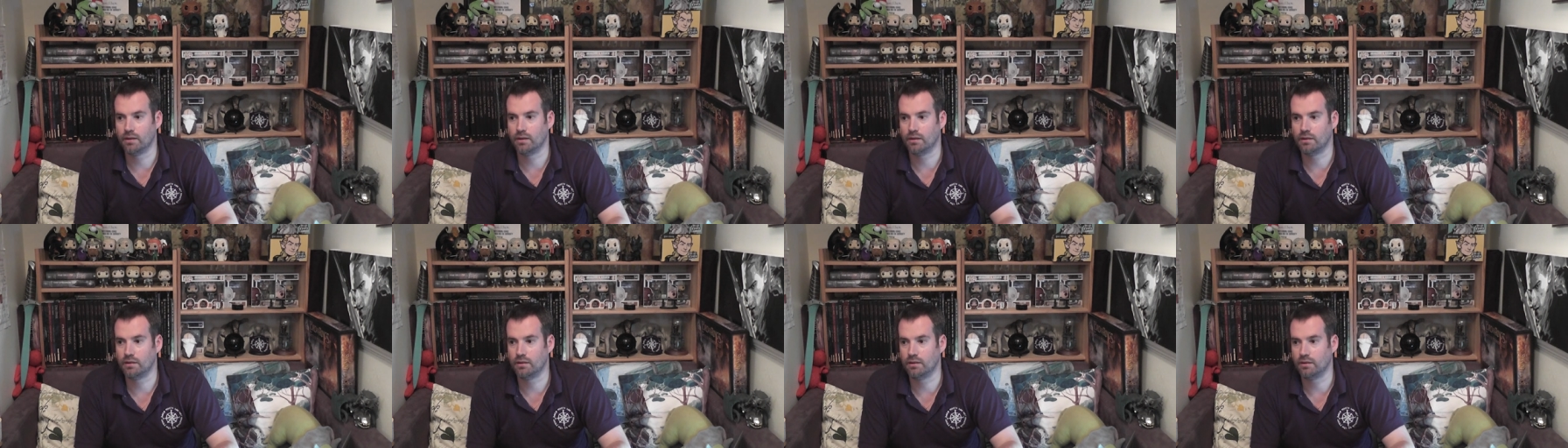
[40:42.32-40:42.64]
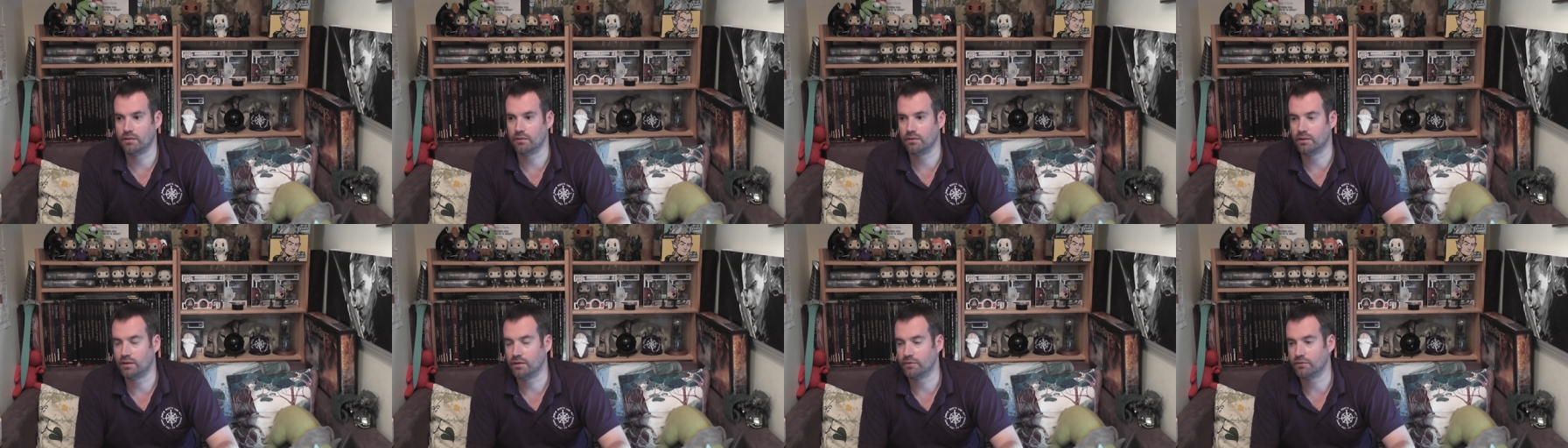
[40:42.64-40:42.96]

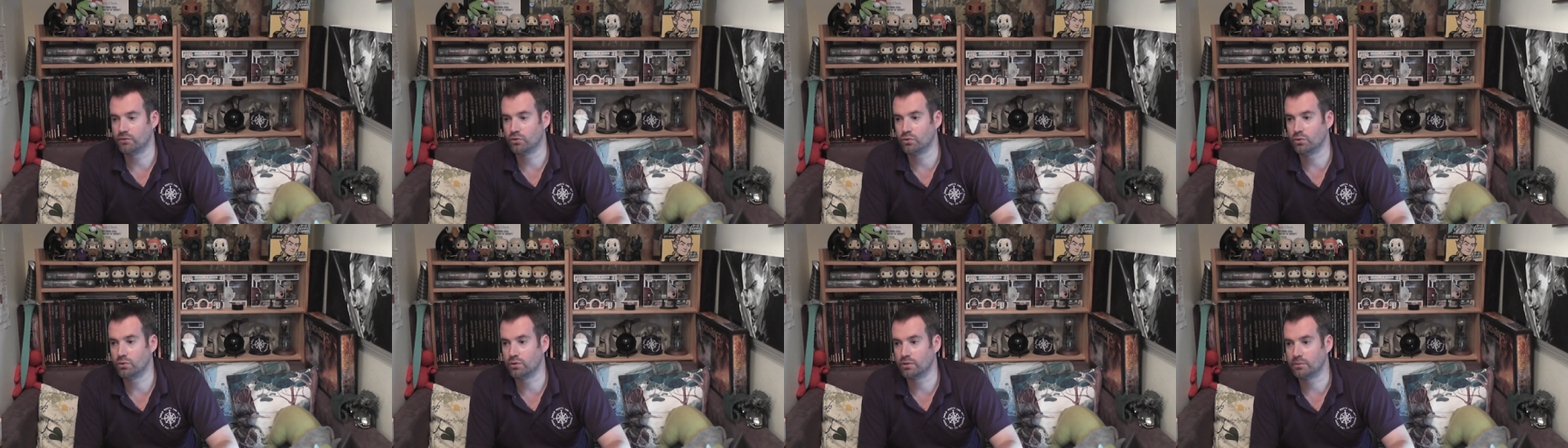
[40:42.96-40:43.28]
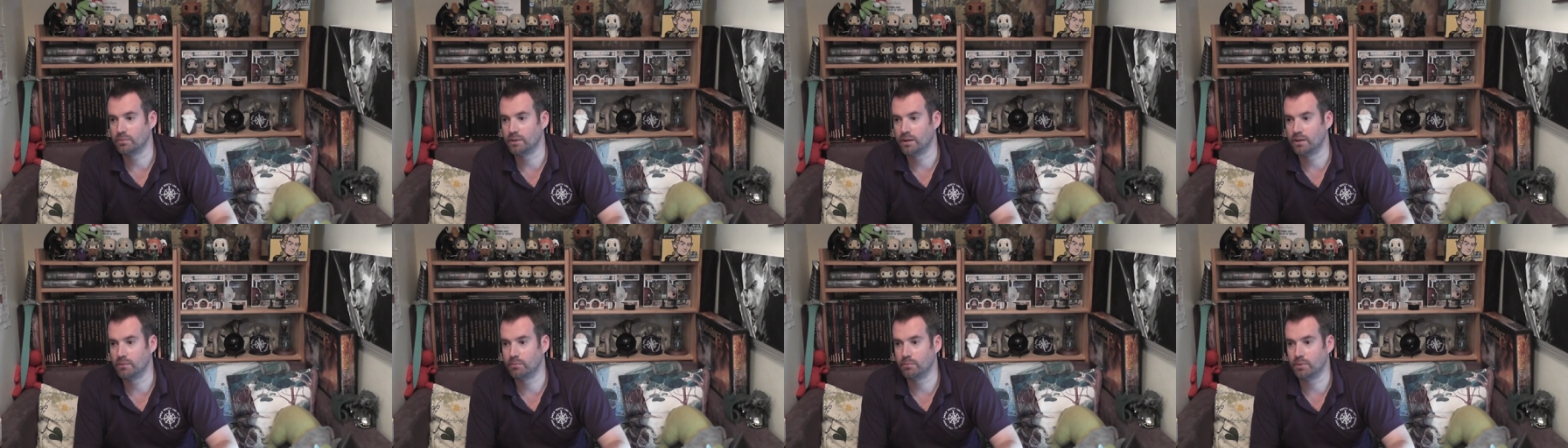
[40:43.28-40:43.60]
I, have
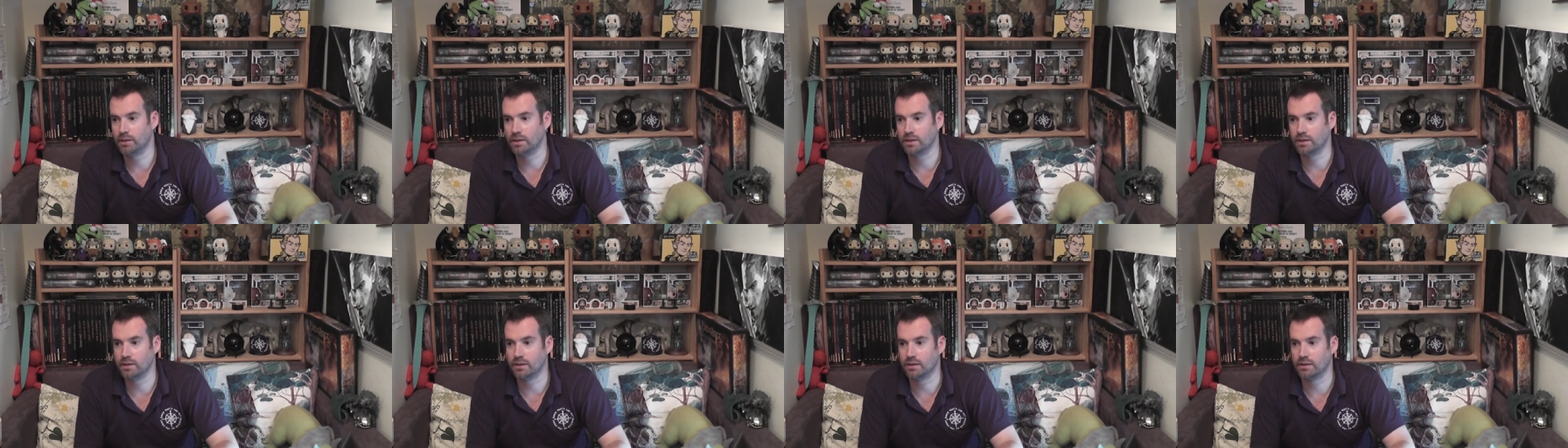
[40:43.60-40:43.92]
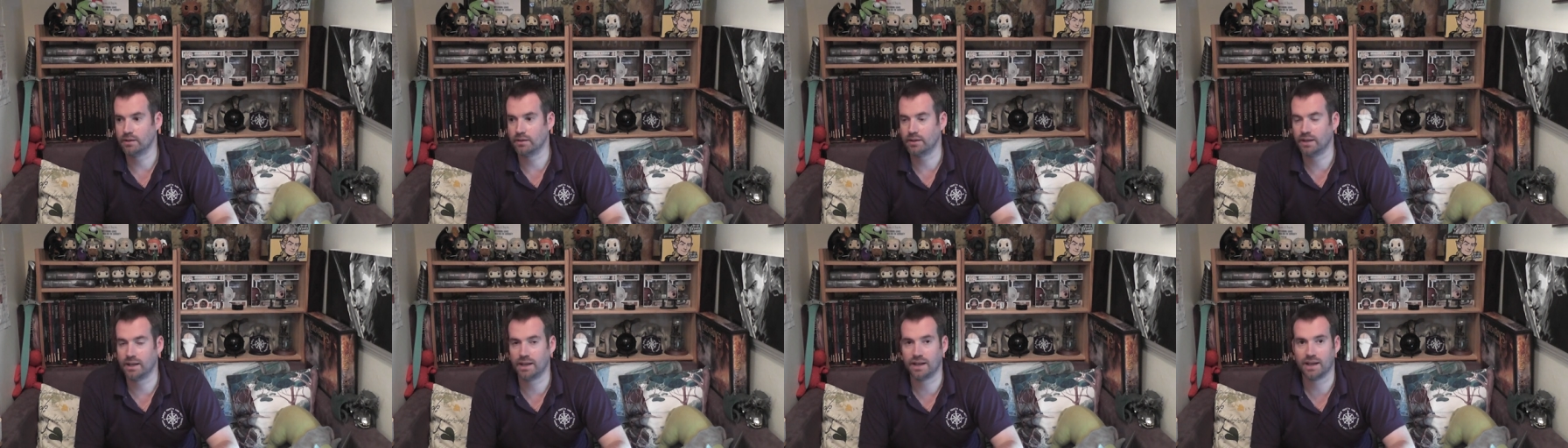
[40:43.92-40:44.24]
talked about being
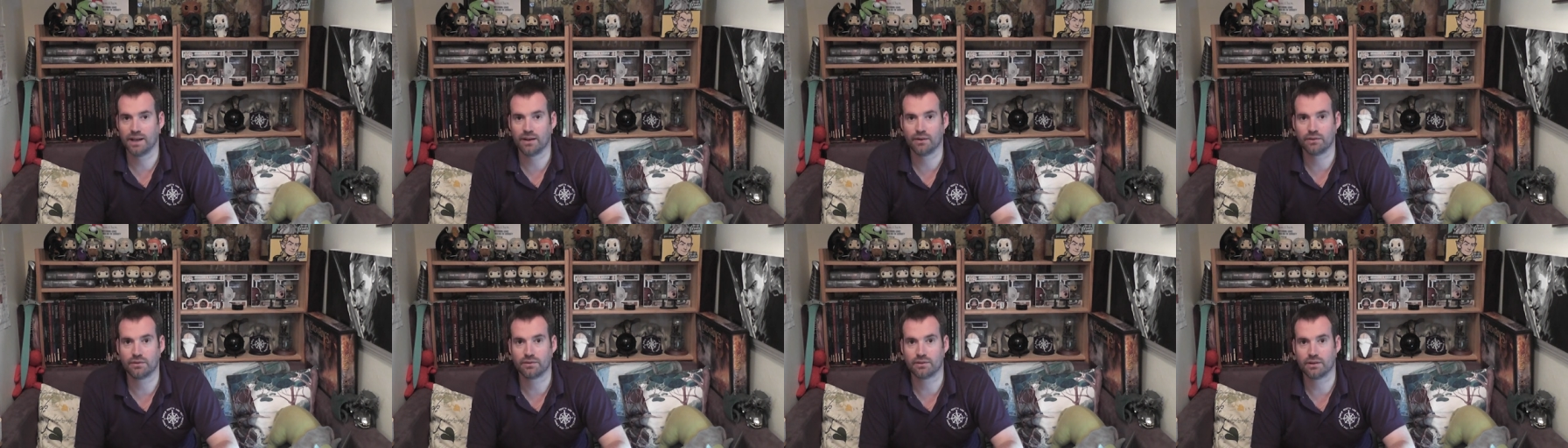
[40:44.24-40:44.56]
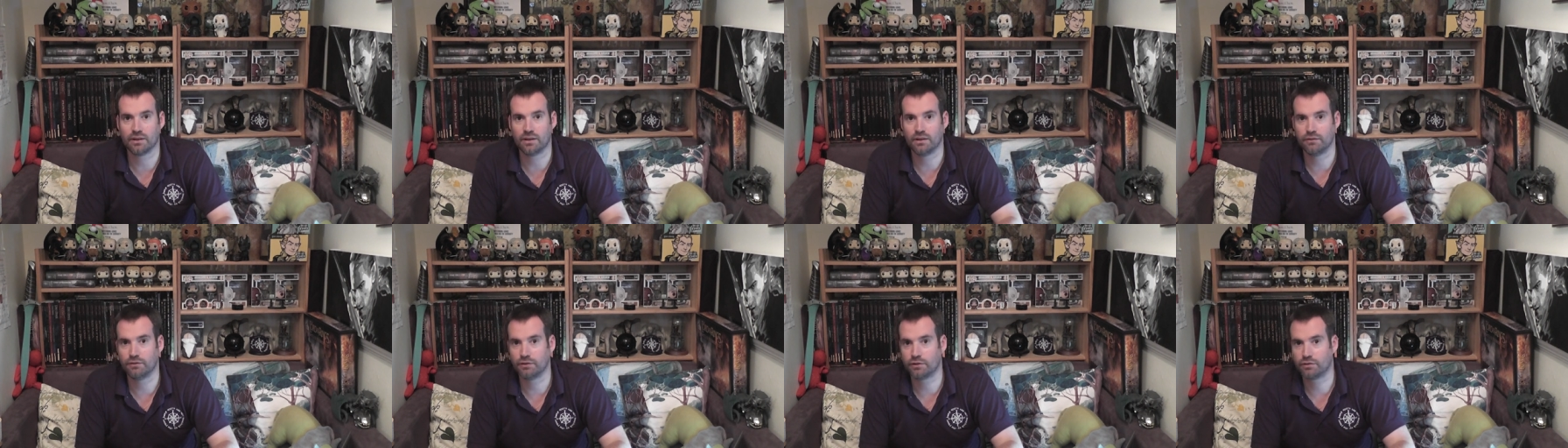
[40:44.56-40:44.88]
at their house
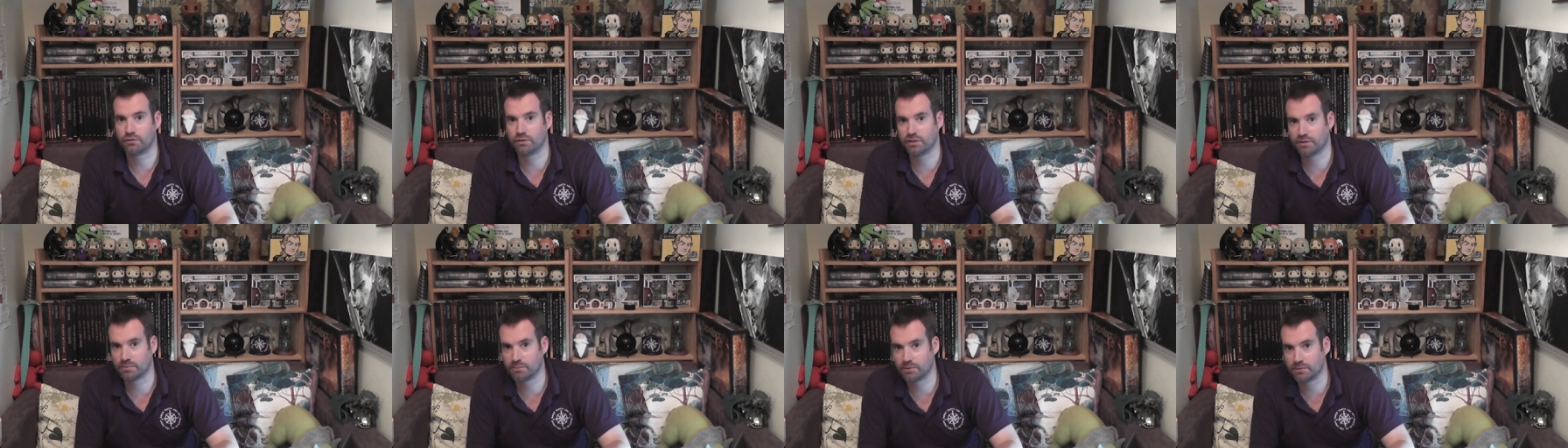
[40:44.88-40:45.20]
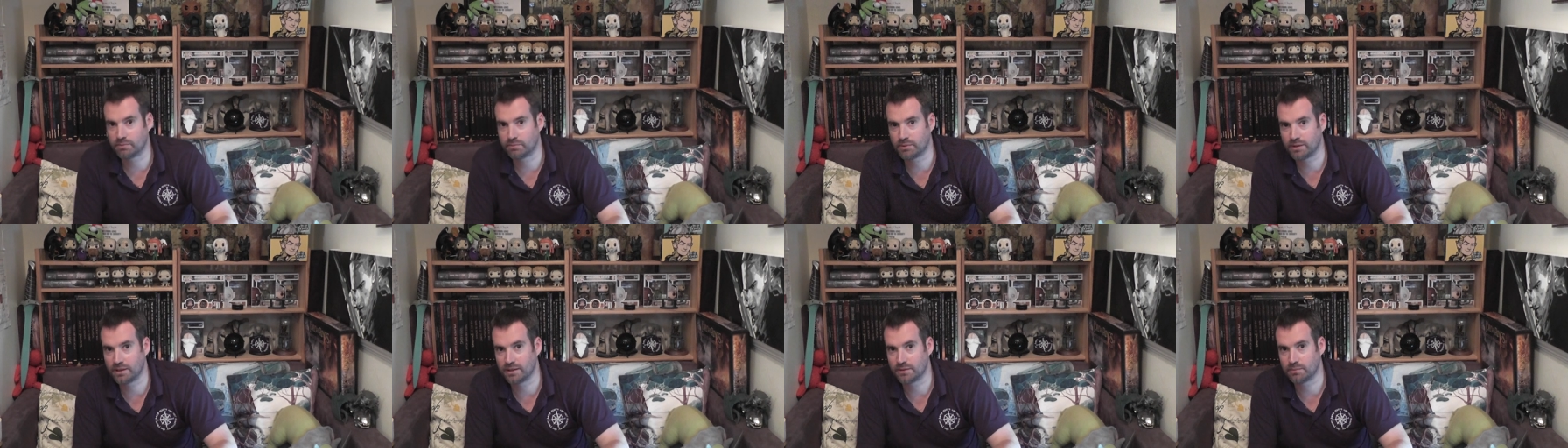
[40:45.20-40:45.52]
like over Christmas
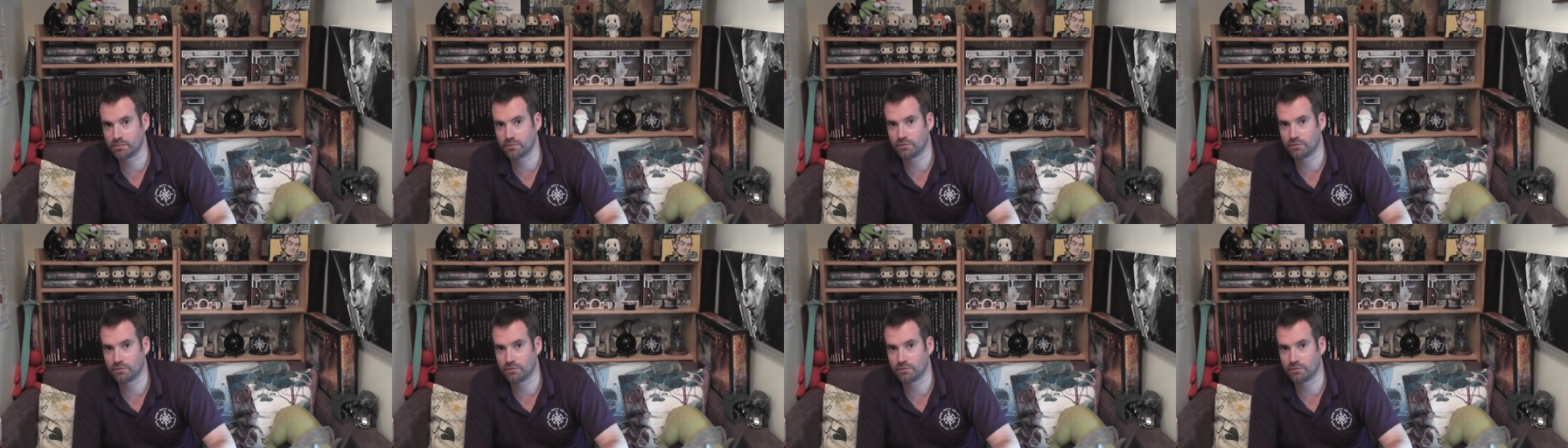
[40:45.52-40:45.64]
breaks